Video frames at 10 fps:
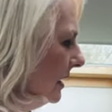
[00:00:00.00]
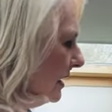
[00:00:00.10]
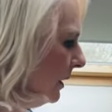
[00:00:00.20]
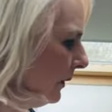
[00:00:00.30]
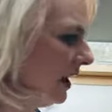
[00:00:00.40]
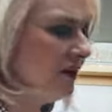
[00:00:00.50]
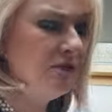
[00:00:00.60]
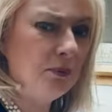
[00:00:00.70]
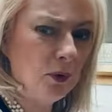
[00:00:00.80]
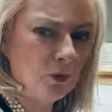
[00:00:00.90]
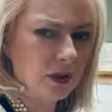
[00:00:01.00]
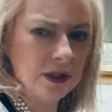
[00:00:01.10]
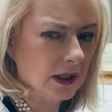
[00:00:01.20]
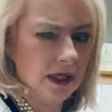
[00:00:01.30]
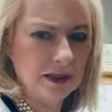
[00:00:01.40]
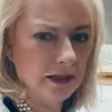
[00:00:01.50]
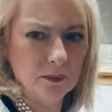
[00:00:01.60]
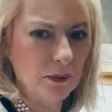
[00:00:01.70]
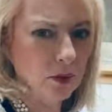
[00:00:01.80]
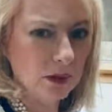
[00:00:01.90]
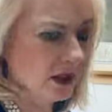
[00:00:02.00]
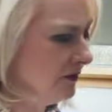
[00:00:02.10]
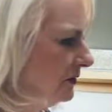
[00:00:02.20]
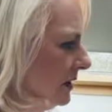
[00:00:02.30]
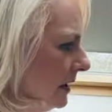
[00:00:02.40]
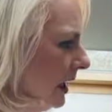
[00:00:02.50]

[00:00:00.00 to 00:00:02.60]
Now, I've bought these glasses. I'm not gifted.